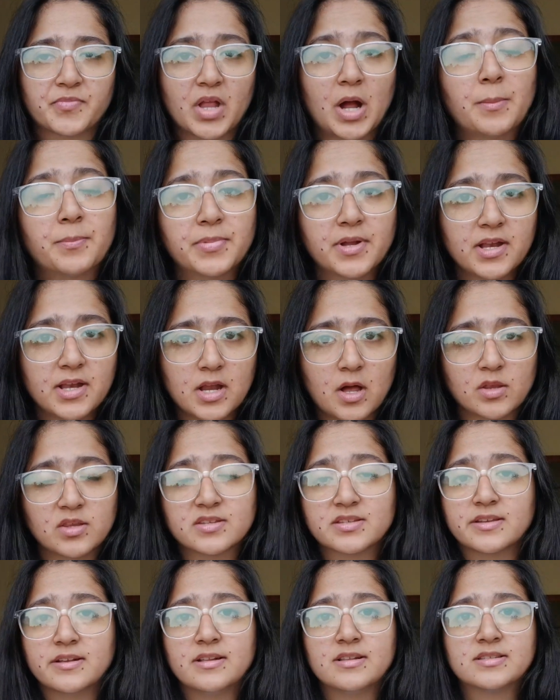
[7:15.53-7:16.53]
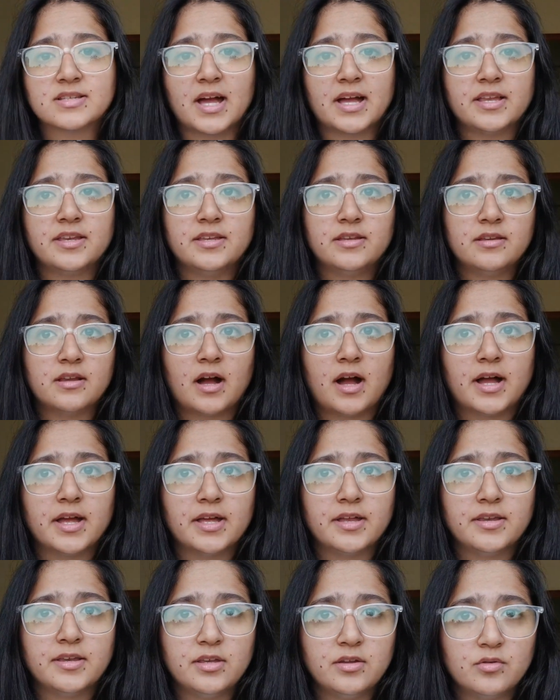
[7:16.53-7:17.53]
up till now, the skills
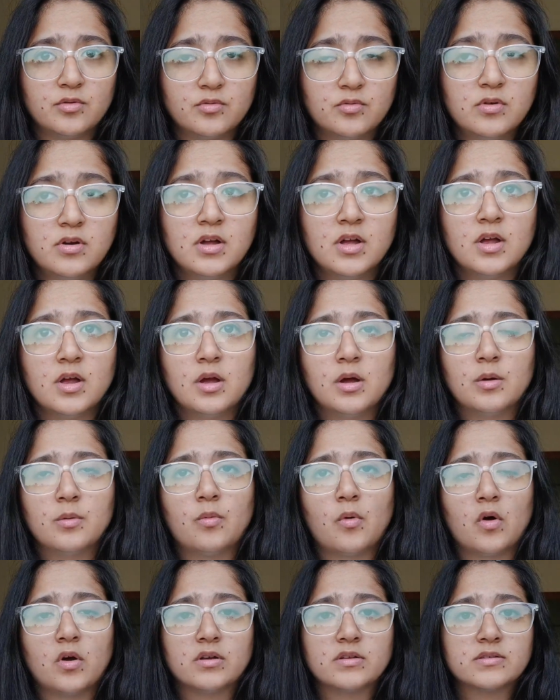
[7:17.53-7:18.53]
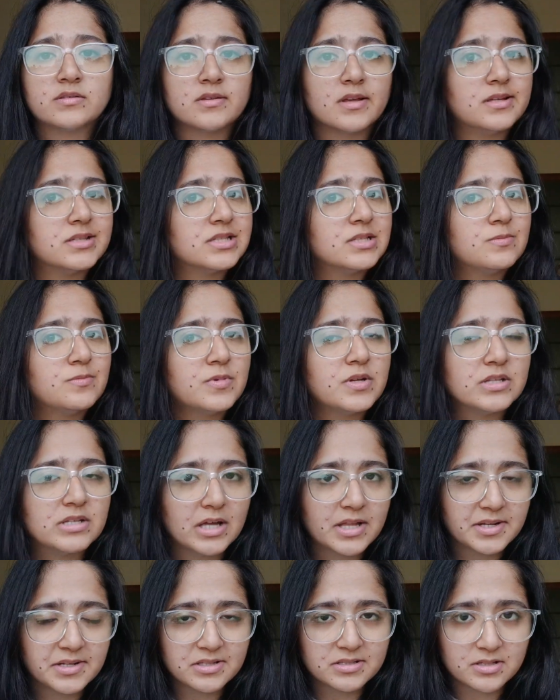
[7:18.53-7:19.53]
I knew was SAP
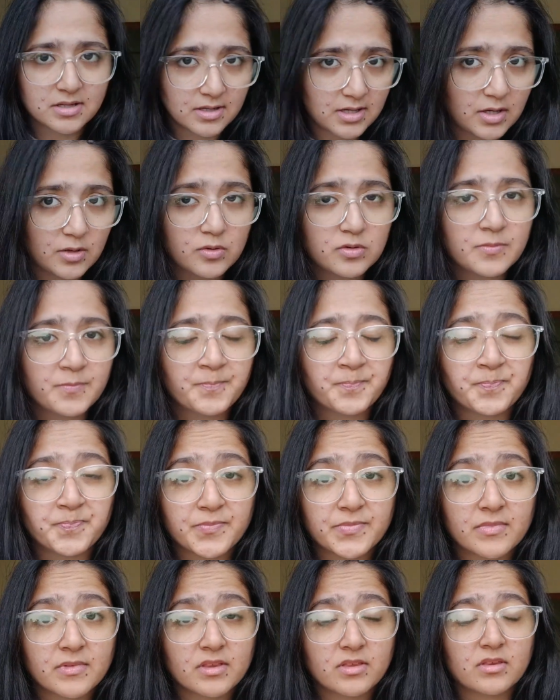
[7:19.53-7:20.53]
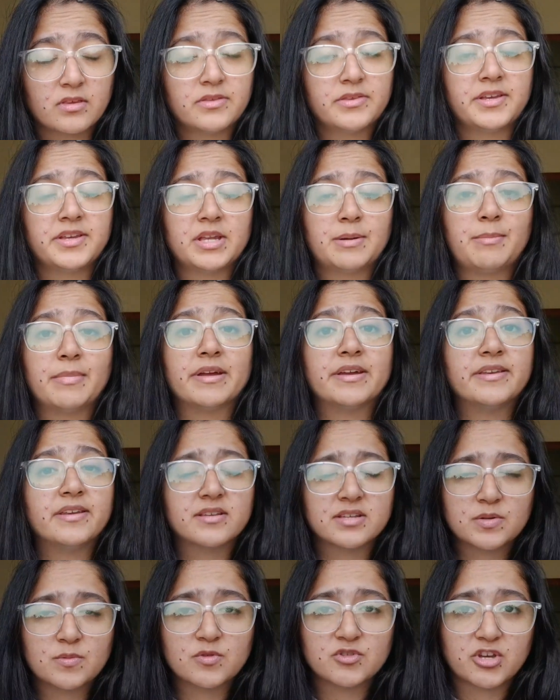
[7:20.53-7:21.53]
Analytics Cloud, data
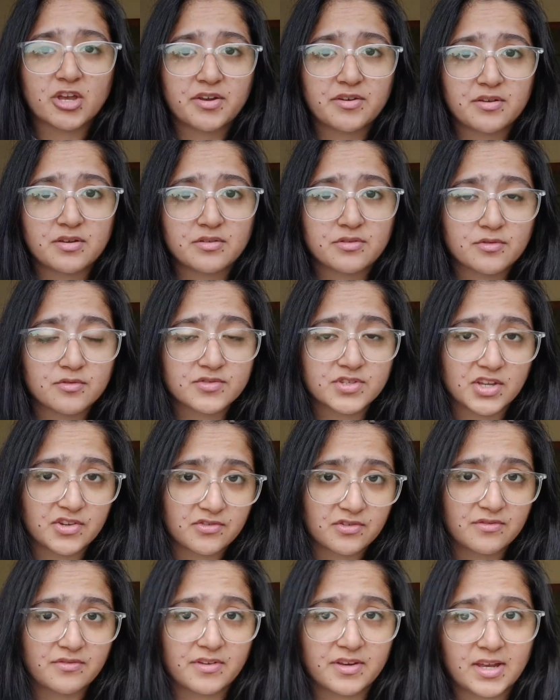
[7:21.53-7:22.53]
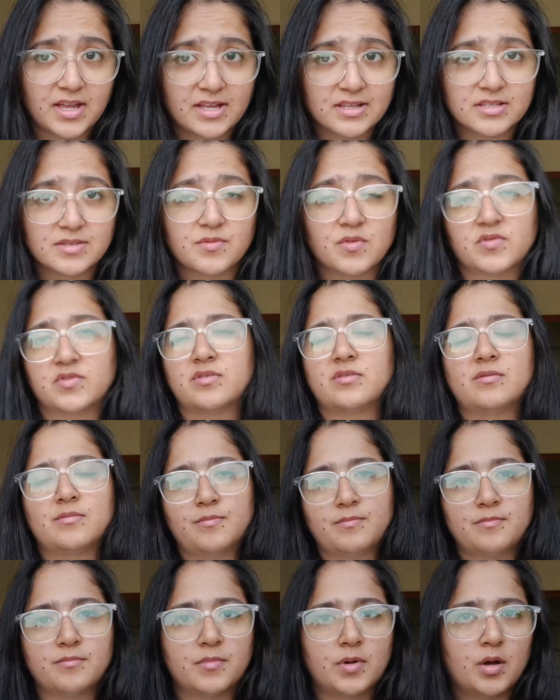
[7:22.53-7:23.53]
migration, which I did through Central Finance. It was
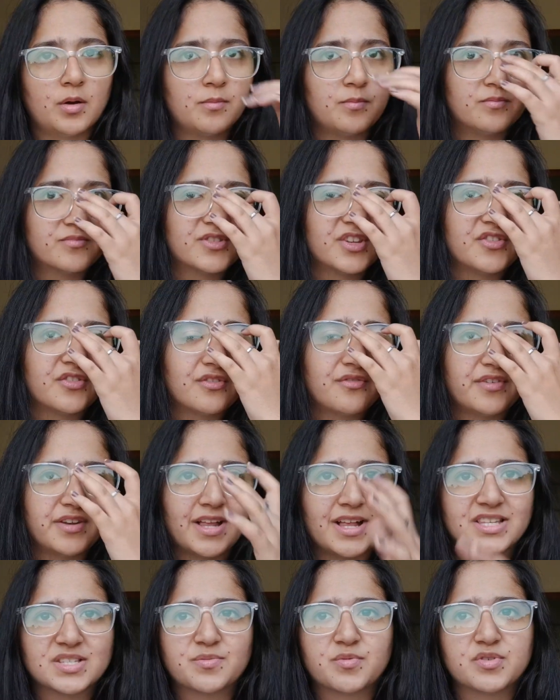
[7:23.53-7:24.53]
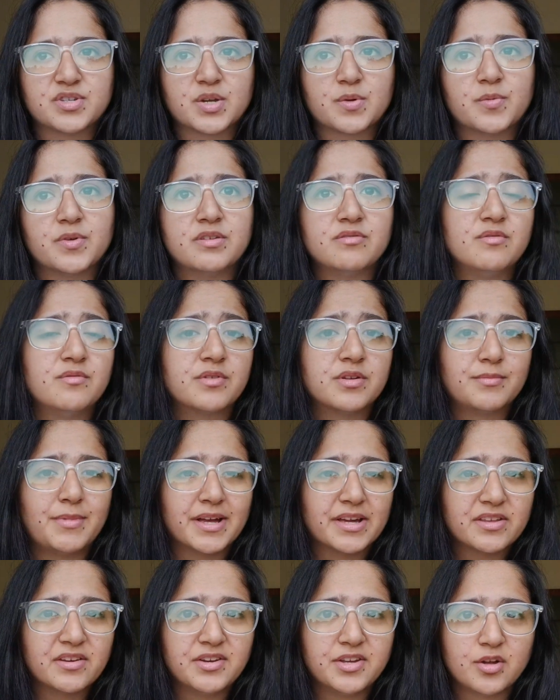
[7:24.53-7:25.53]
a Central Finance project where we were
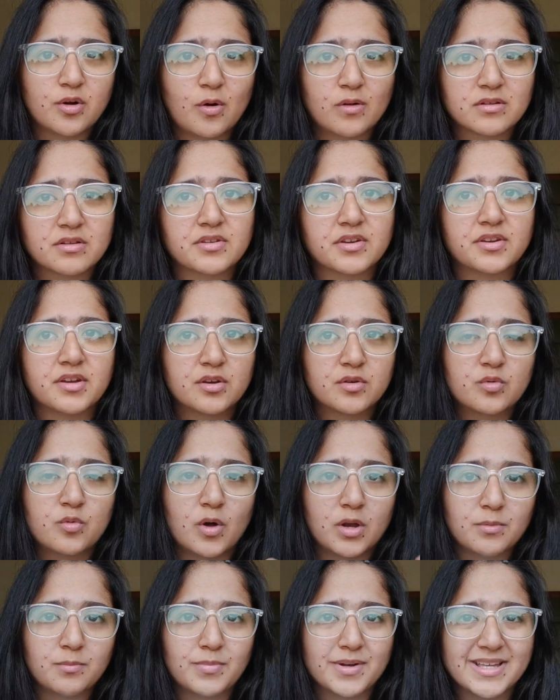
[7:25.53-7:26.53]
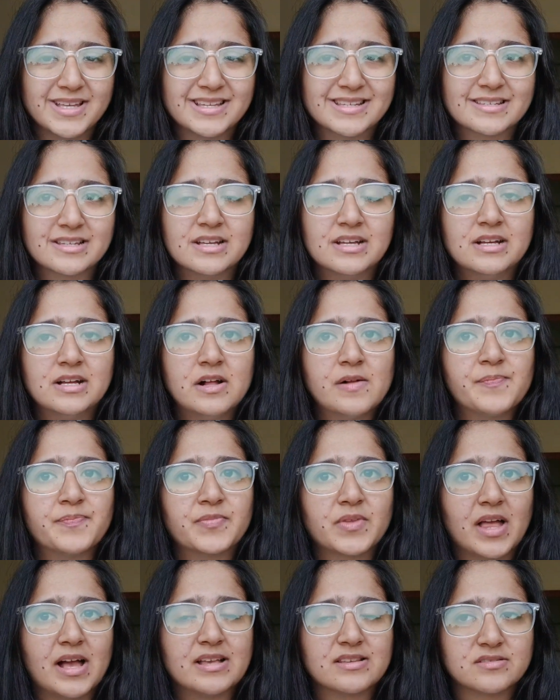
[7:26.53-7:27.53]
migrating all the data to one place
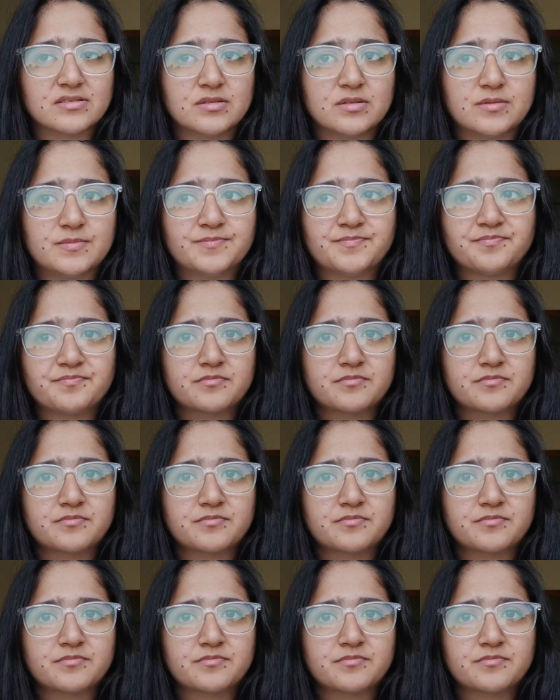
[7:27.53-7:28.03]
as a